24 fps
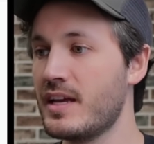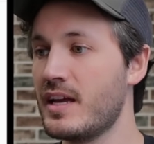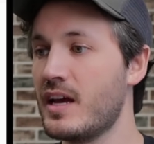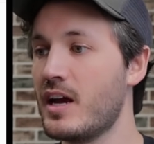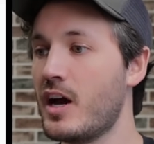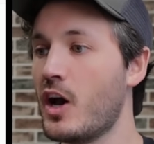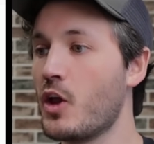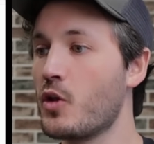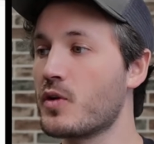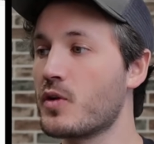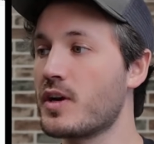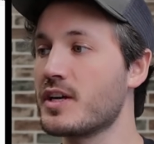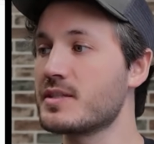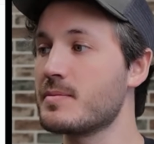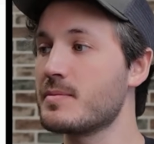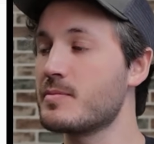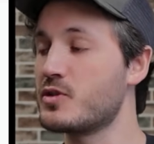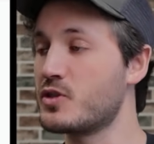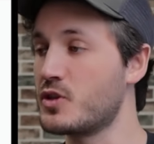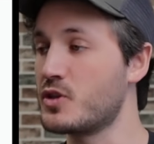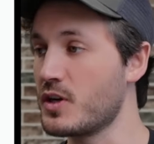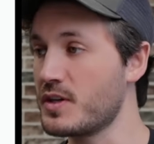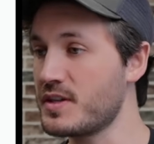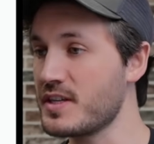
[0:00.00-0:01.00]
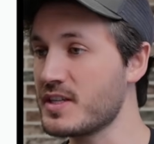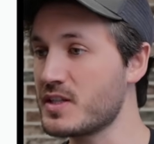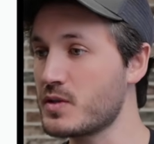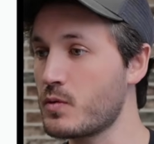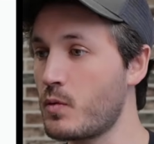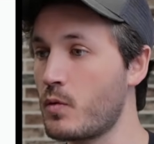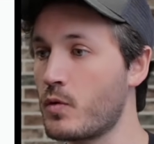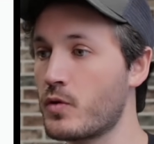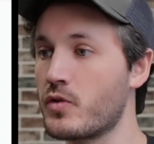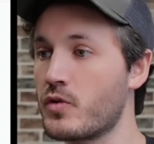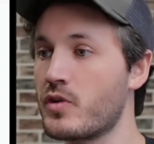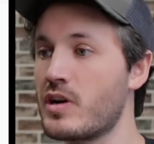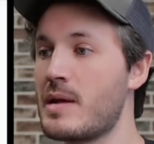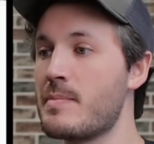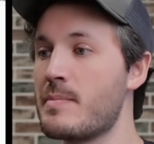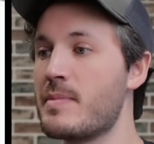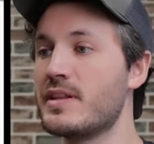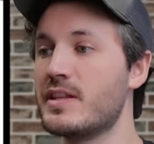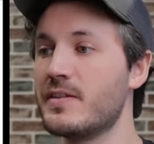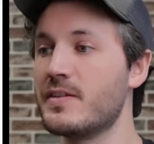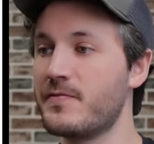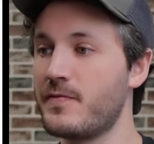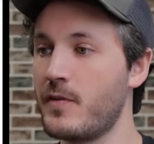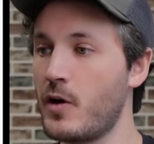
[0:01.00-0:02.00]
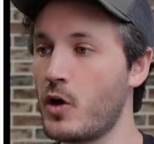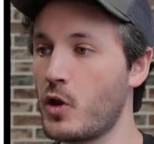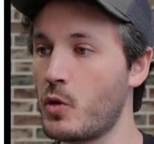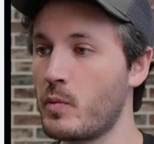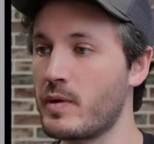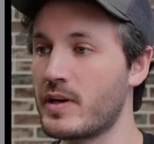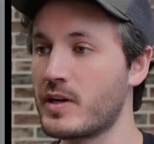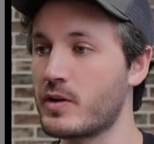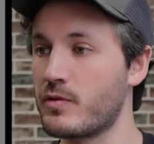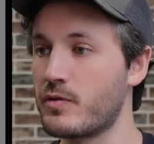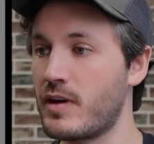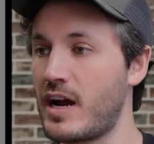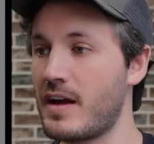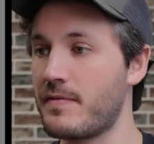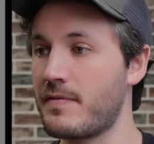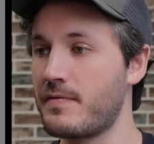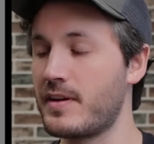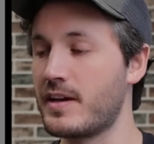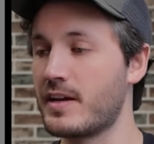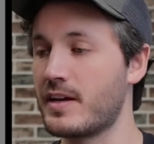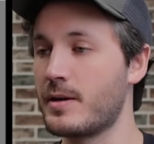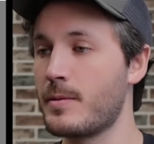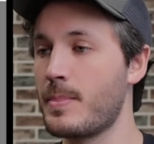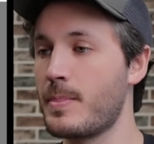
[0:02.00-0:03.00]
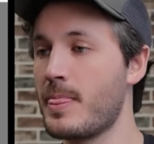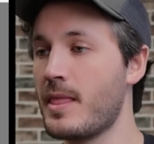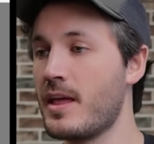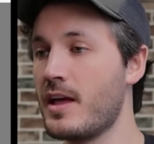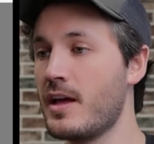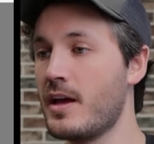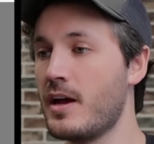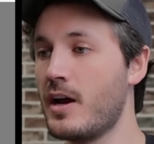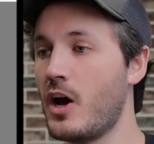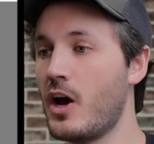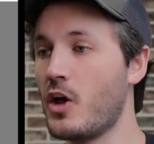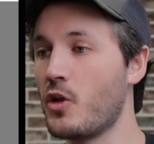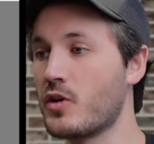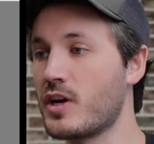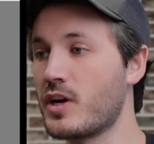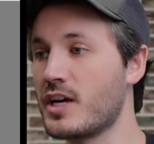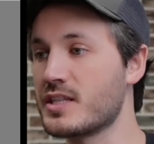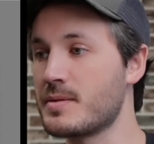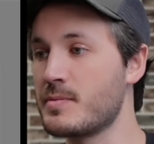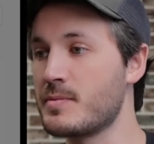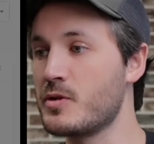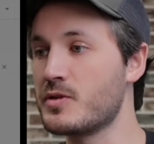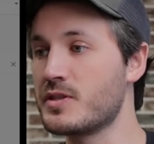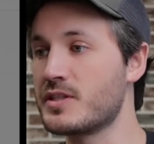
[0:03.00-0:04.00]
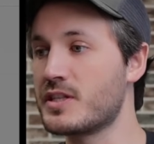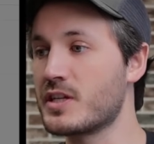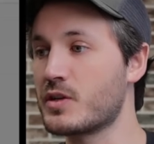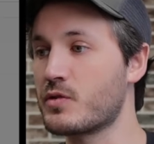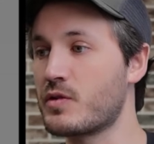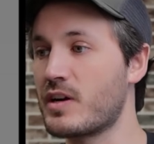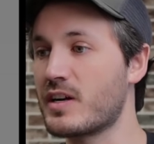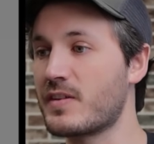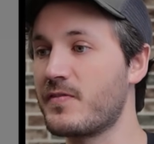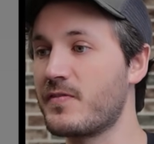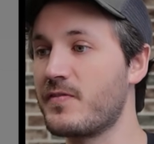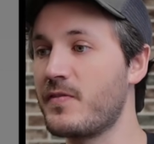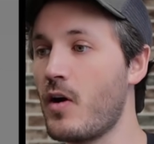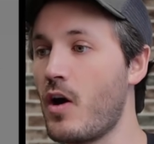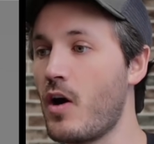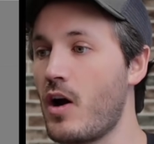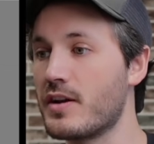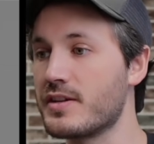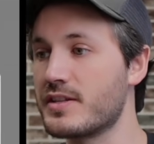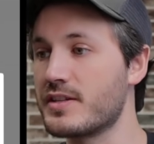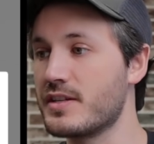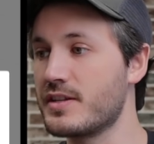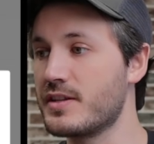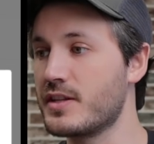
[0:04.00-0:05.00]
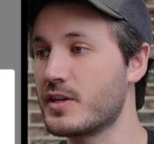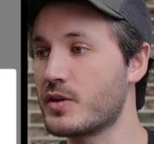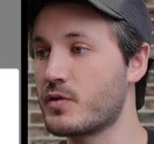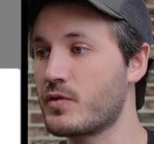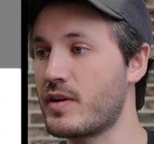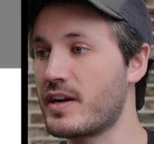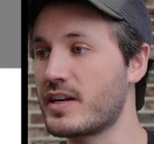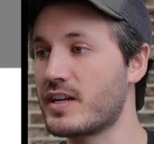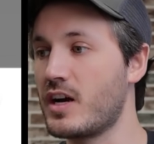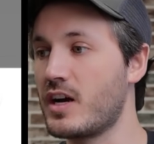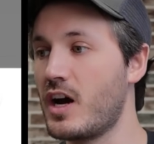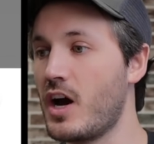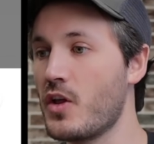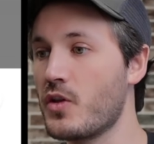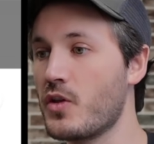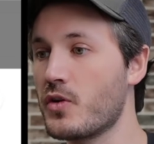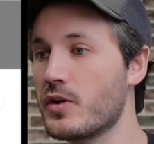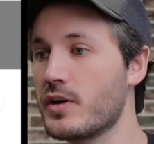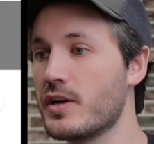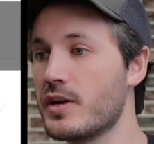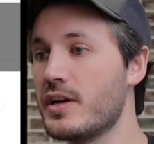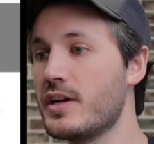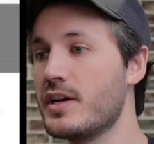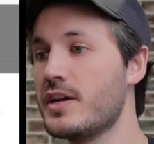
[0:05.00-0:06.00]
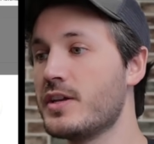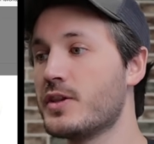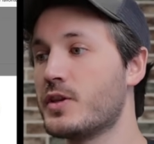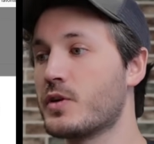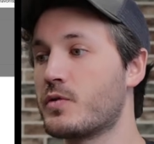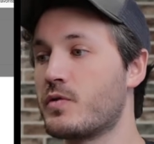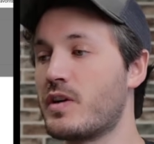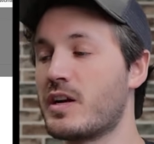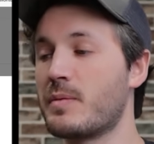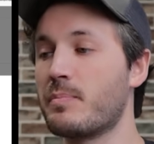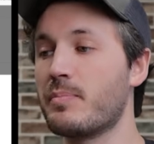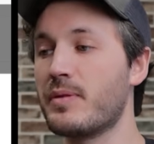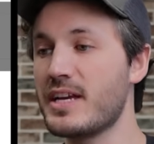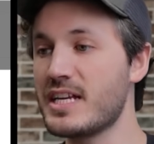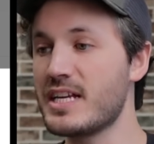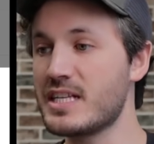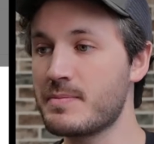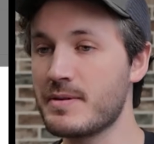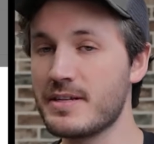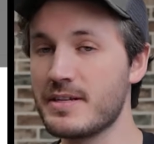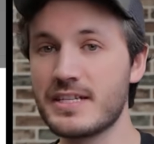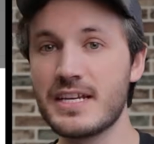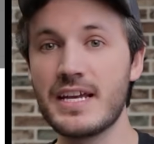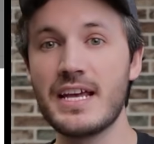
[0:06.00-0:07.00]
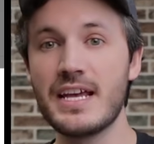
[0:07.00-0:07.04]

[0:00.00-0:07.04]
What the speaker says: HelloCustom took this order and made the following graphic. HelloCustom uses the correct font, the correct color, the correct placement,